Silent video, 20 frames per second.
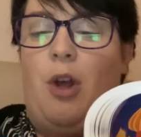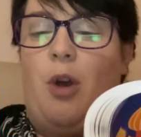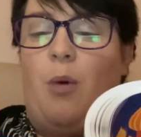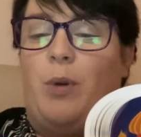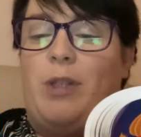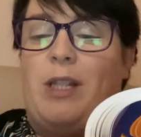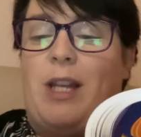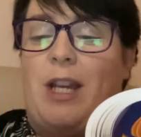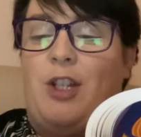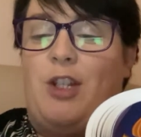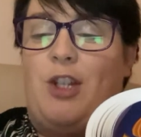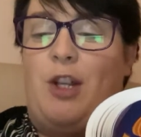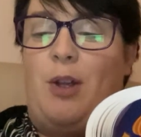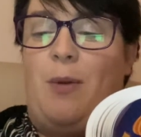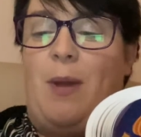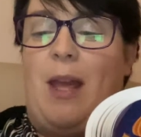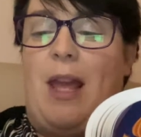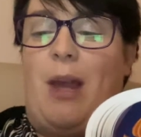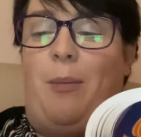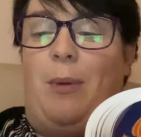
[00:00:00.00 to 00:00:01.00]
What I do
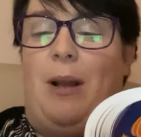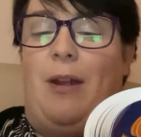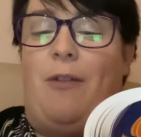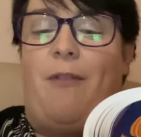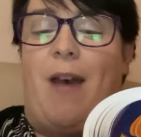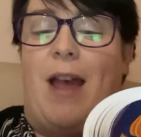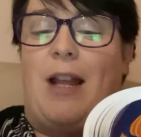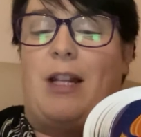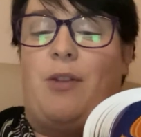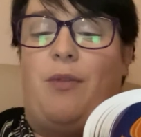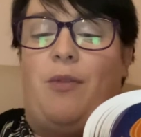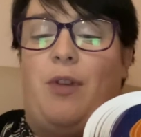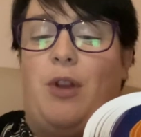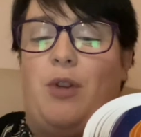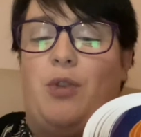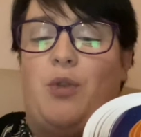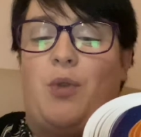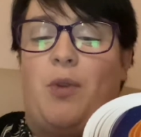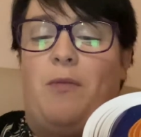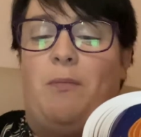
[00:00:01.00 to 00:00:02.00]
here will affect the
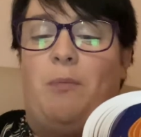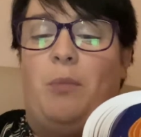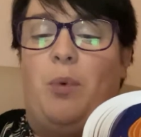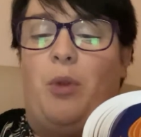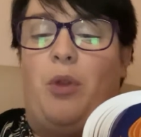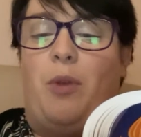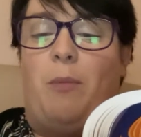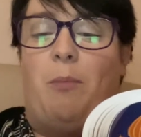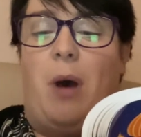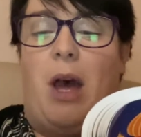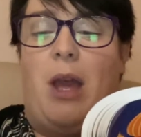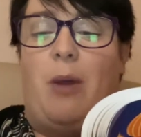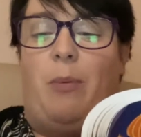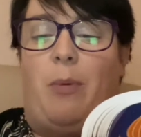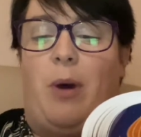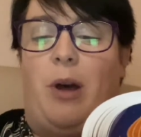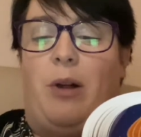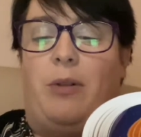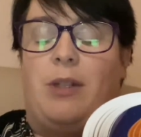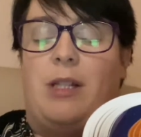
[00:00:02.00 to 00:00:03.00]
future of more than my
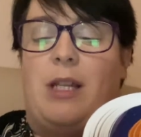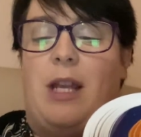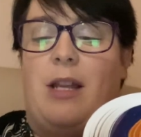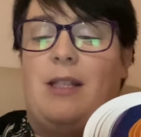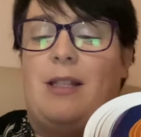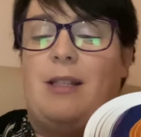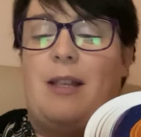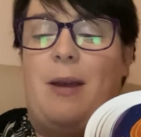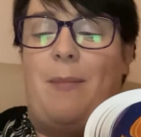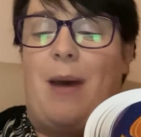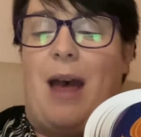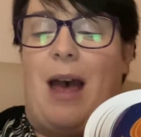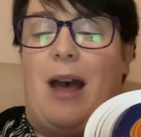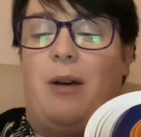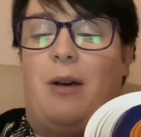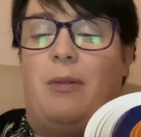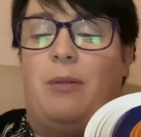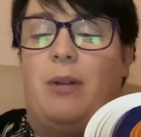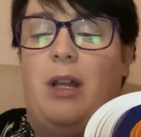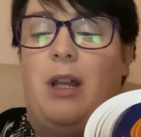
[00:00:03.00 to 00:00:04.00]
world, and
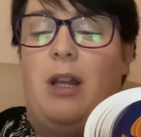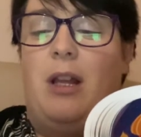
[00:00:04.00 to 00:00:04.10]
somehow,